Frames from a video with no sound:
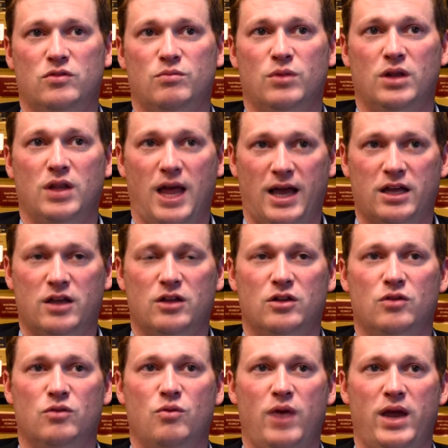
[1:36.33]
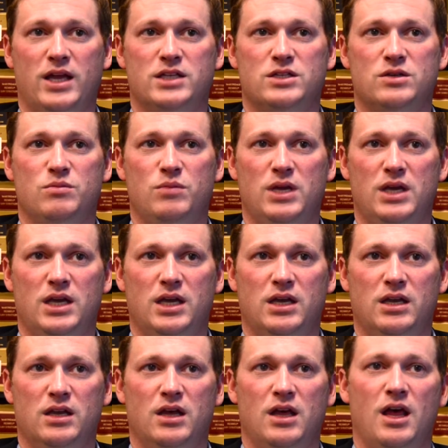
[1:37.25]
molecular weight to
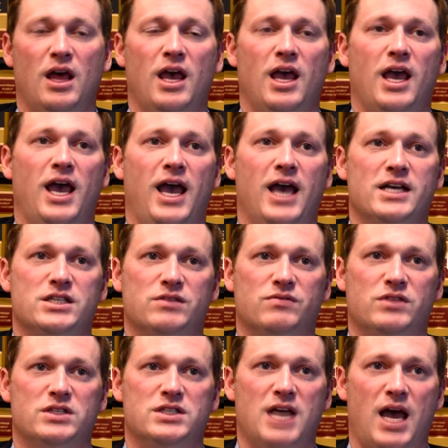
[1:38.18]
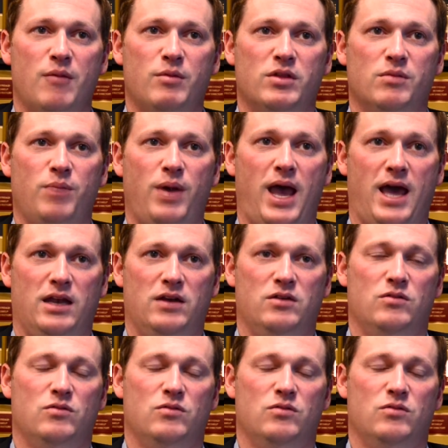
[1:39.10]
mean as of the time of the patent,